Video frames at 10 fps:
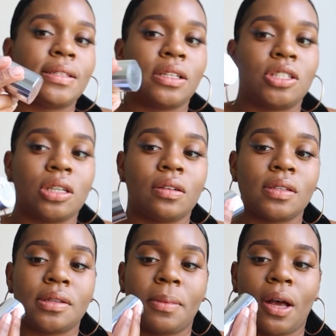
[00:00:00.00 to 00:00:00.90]
it's a
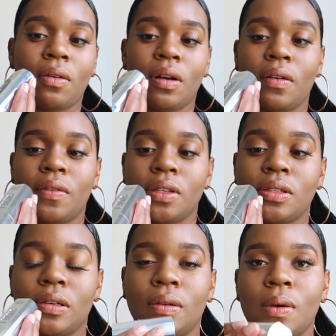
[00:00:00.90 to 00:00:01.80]
generous amount of it
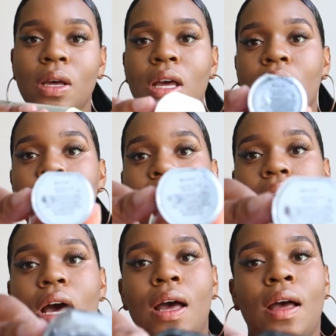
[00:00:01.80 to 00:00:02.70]
too.
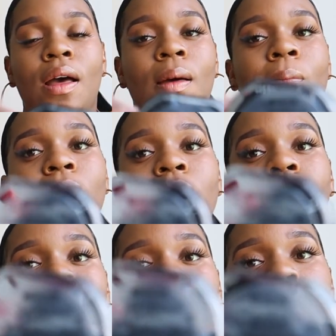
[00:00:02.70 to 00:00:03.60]
The
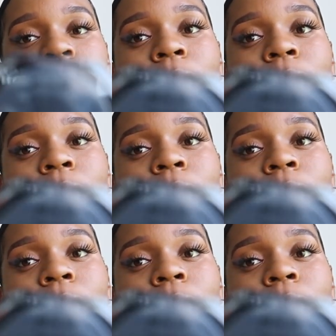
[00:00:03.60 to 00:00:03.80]
retail